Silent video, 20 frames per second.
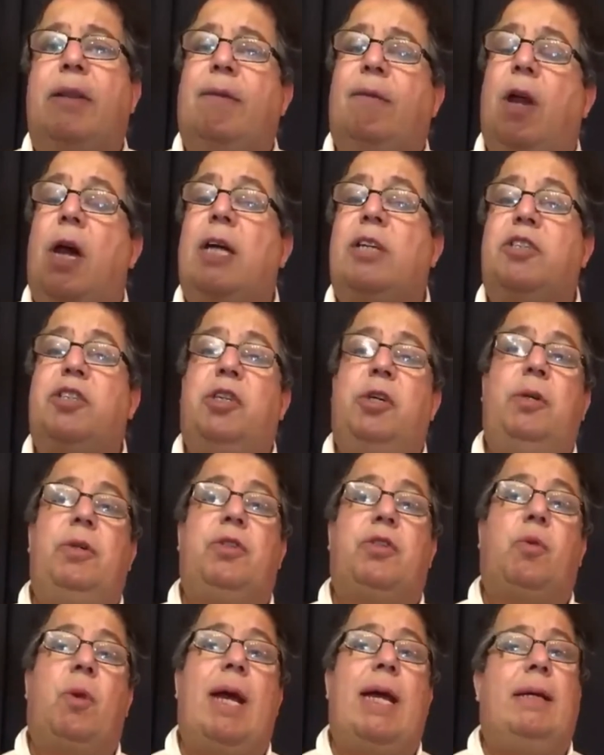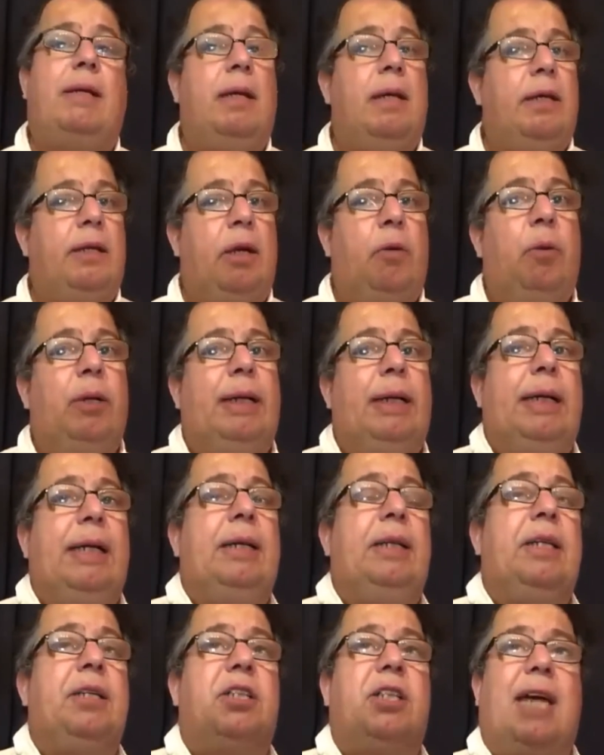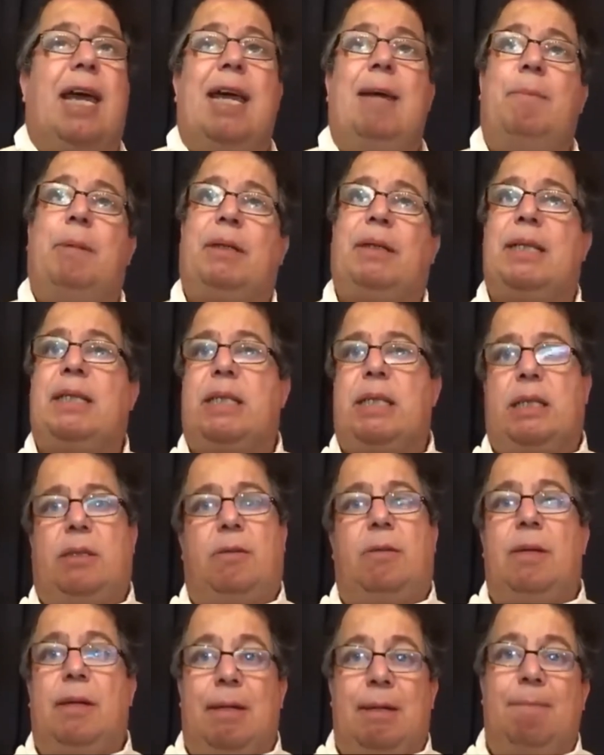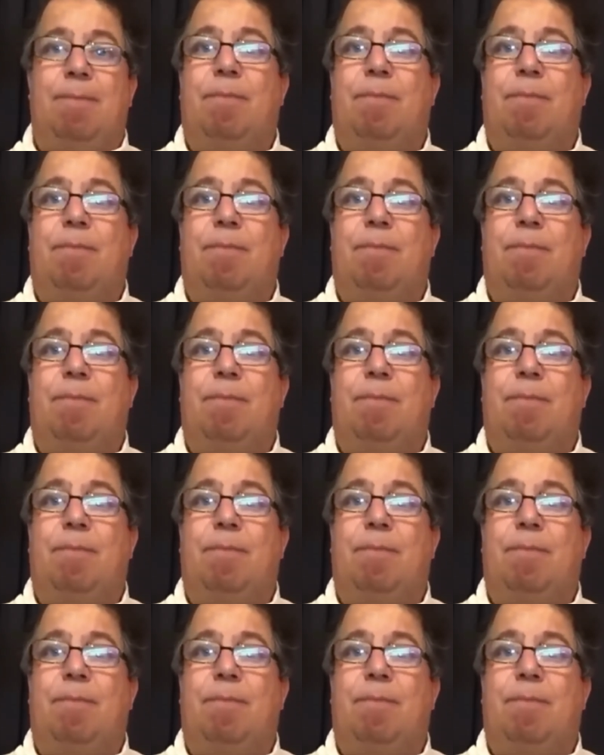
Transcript: They've lost 2 straight. They really need this game, but this is